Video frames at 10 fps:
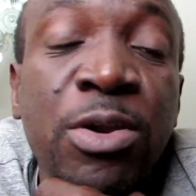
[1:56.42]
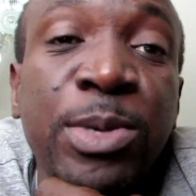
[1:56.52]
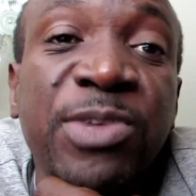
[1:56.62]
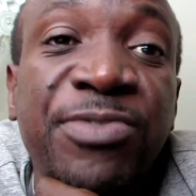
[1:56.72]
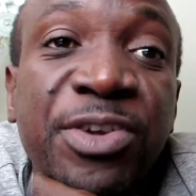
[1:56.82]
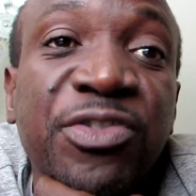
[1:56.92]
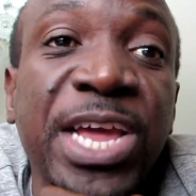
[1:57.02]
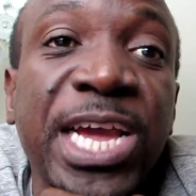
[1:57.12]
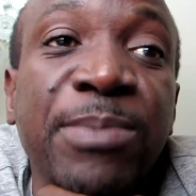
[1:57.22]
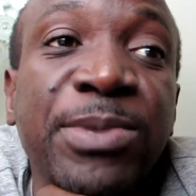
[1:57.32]
almost feels
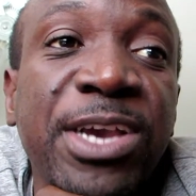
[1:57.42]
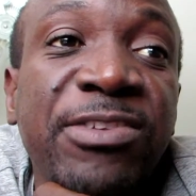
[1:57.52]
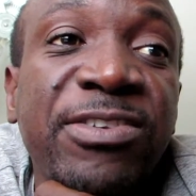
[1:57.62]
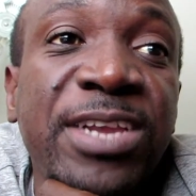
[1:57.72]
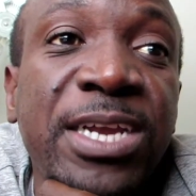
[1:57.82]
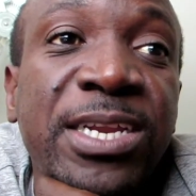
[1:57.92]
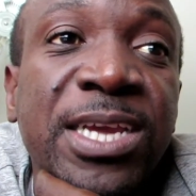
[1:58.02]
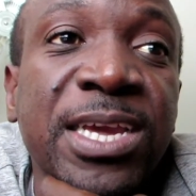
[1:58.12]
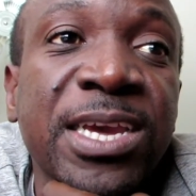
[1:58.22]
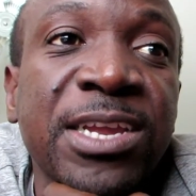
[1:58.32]
like I'm just
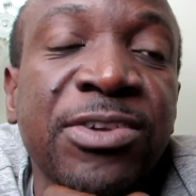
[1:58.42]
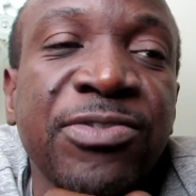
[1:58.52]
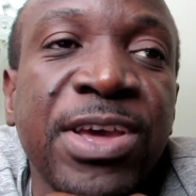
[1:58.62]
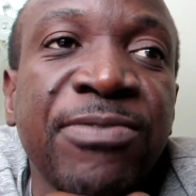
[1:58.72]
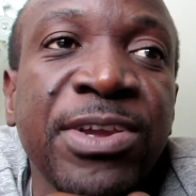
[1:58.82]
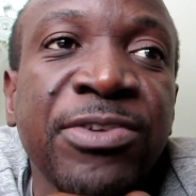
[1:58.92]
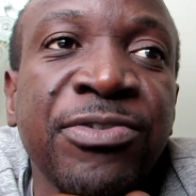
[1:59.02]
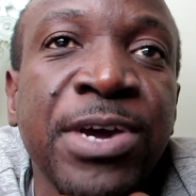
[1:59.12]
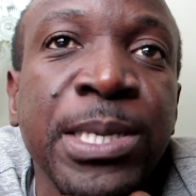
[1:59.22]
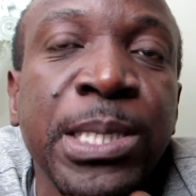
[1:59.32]
starting again driving
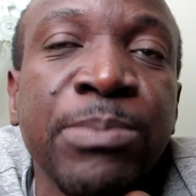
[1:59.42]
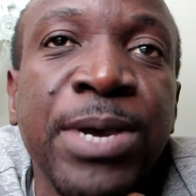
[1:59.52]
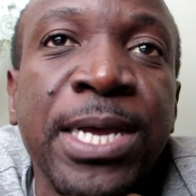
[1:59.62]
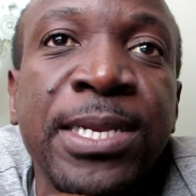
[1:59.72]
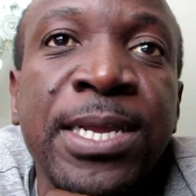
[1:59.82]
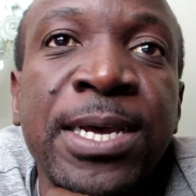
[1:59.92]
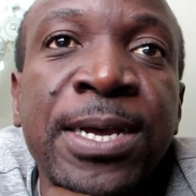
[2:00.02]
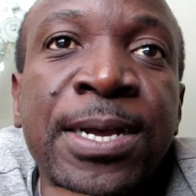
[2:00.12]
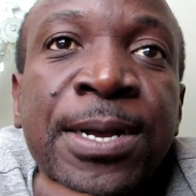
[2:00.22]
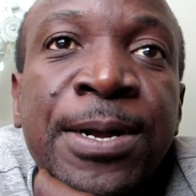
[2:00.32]
trucks, but
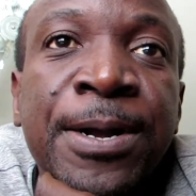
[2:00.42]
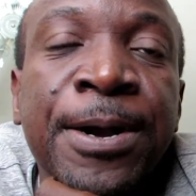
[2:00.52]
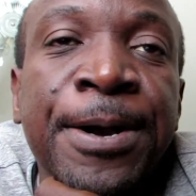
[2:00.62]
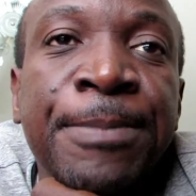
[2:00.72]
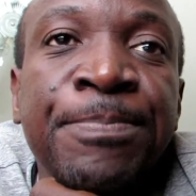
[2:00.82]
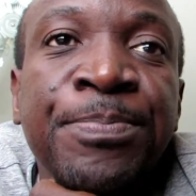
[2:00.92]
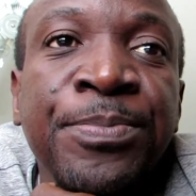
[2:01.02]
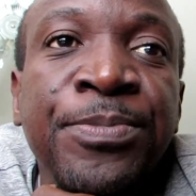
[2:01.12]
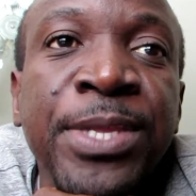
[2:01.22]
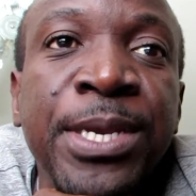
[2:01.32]
um,
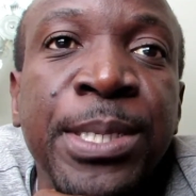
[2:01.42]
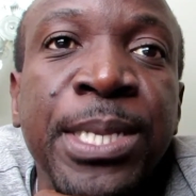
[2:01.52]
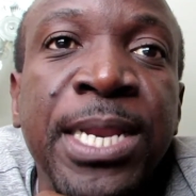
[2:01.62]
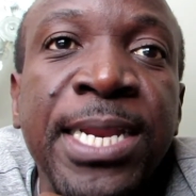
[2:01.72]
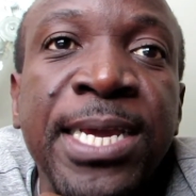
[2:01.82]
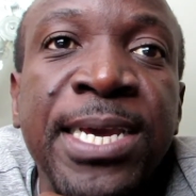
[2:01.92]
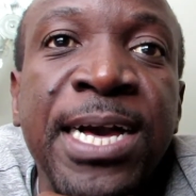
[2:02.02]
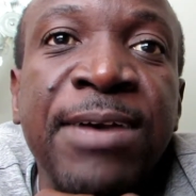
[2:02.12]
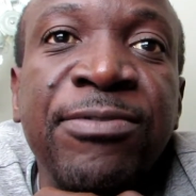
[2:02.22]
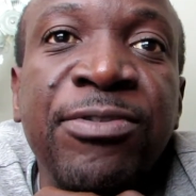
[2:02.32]
it's a learning curve,